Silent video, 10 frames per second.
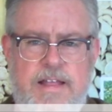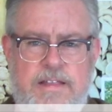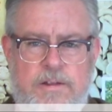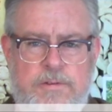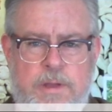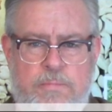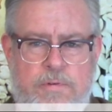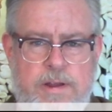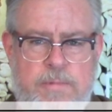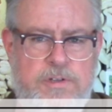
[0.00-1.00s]
There's a
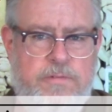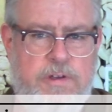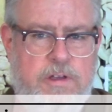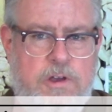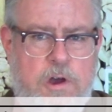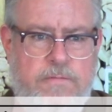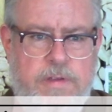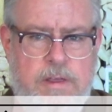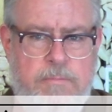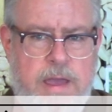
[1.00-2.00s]
pretty much of a
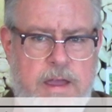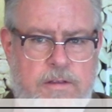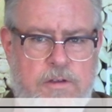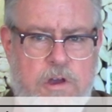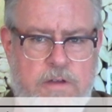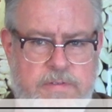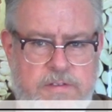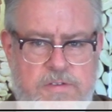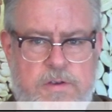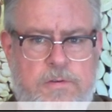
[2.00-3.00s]
coffee band, a coffee
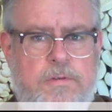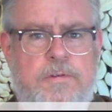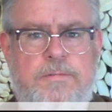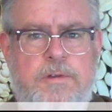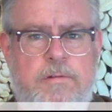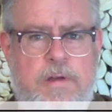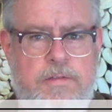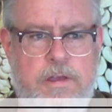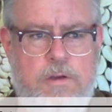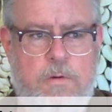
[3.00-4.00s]
zone around
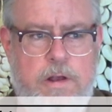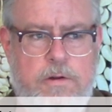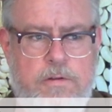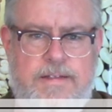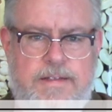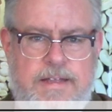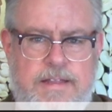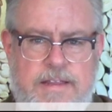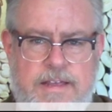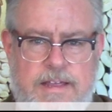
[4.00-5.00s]
the equator.
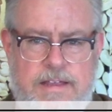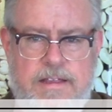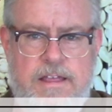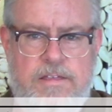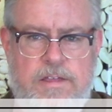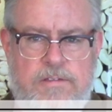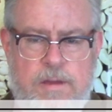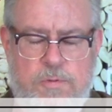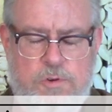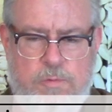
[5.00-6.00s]
And then the
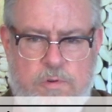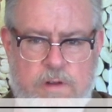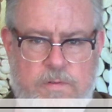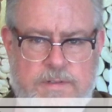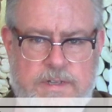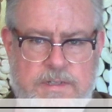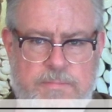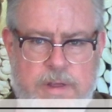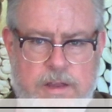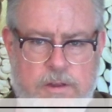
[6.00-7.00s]
temperature preferences
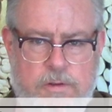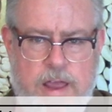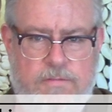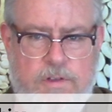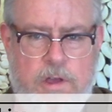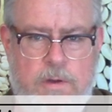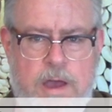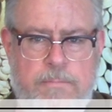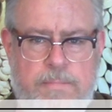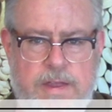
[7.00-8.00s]
mean you have to go
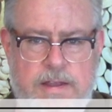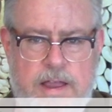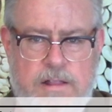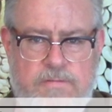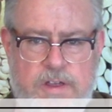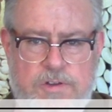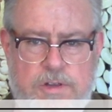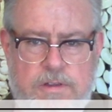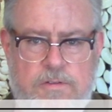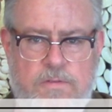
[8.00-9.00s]
up in
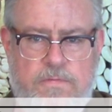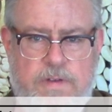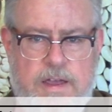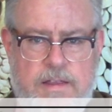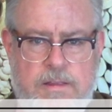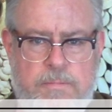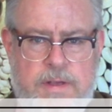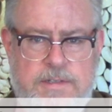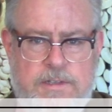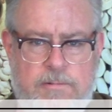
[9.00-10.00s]
elevation to find the
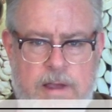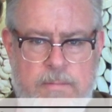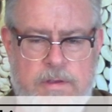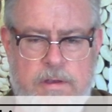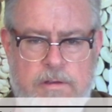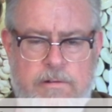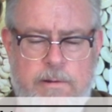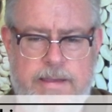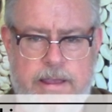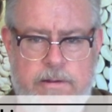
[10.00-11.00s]
best Arabica
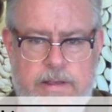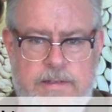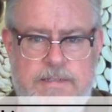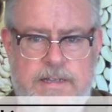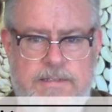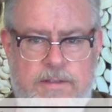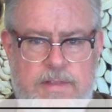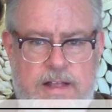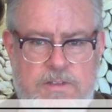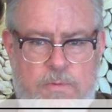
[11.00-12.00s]
growing areas. So
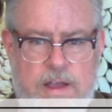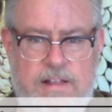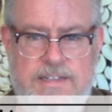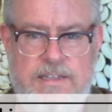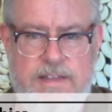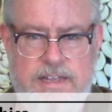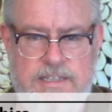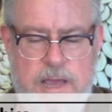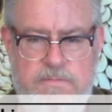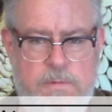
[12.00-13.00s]
that's why lots of things
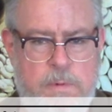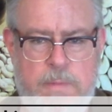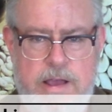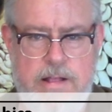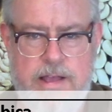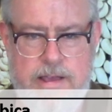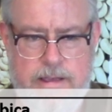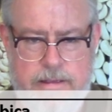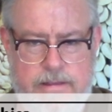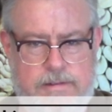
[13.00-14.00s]
come from a mile high.